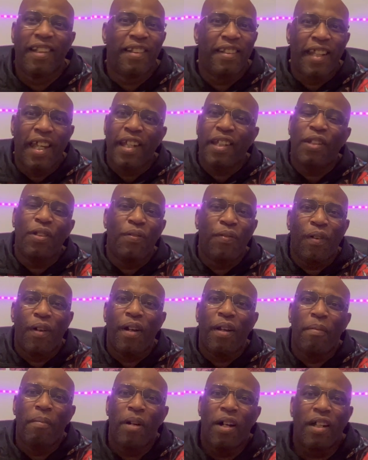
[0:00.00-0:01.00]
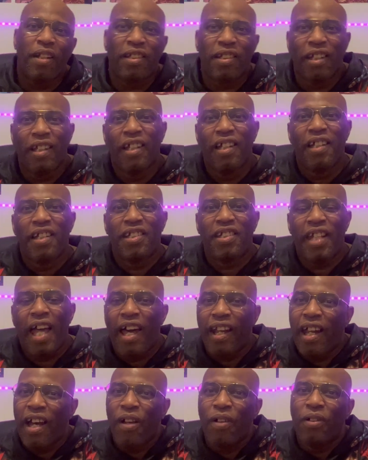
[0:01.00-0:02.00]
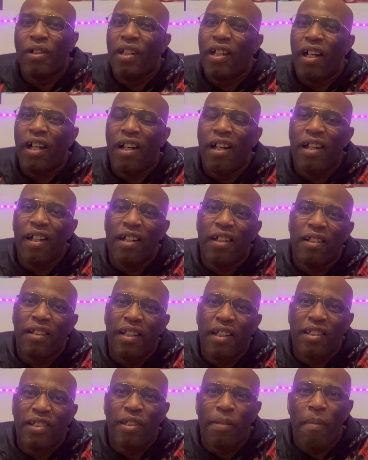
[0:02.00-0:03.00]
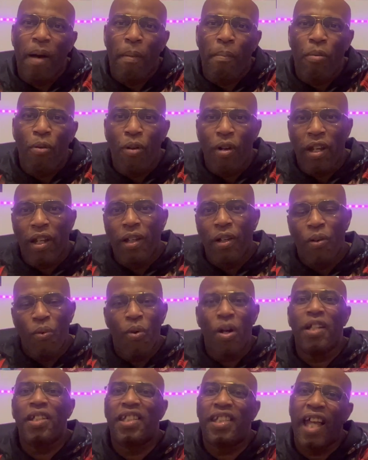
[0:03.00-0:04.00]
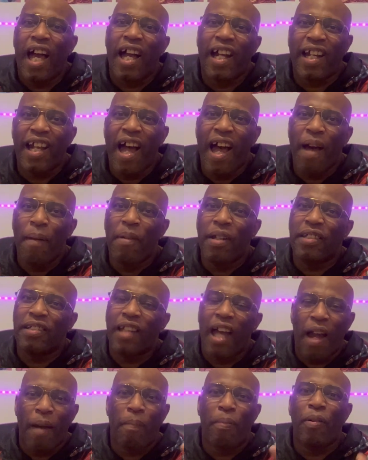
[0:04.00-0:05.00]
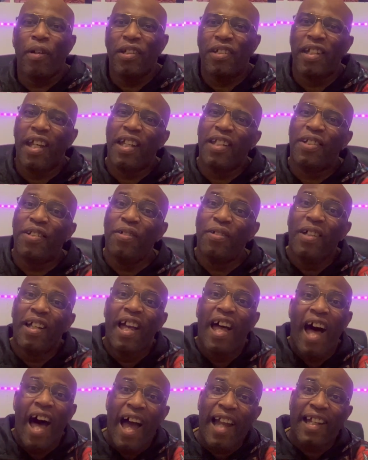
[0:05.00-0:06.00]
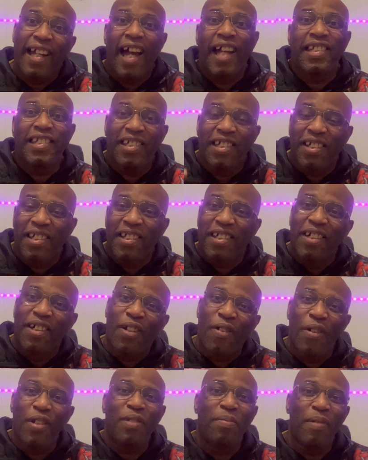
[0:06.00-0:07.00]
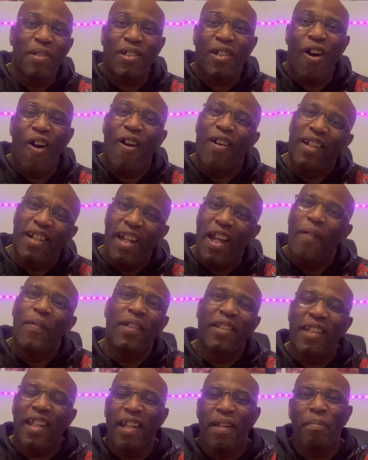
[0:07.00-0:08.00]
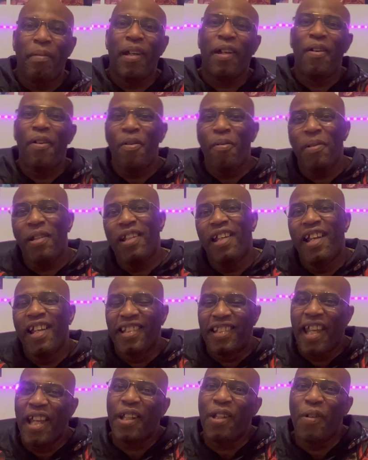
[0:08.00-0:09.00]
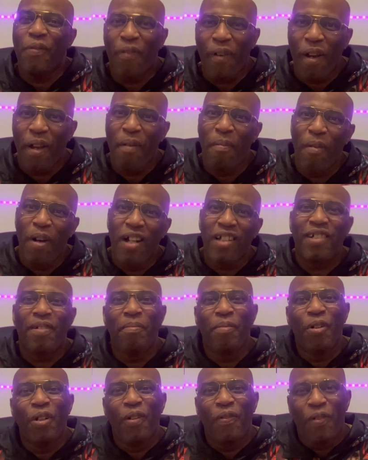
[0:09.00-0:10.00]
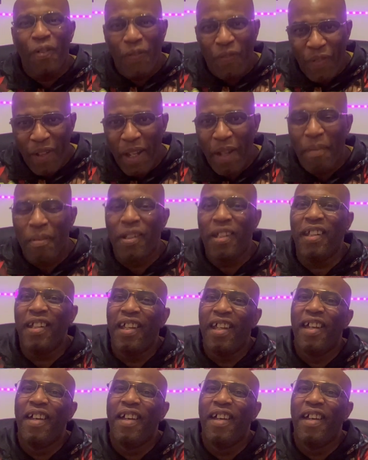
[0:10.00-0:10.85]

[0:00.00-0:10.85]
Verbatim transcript: Thank you very much. Shout out uh, to my boy One Shot Comics. I appreciate you. I got your, your Christmas card and everything, big homie. Thank you very much. Beautiful family.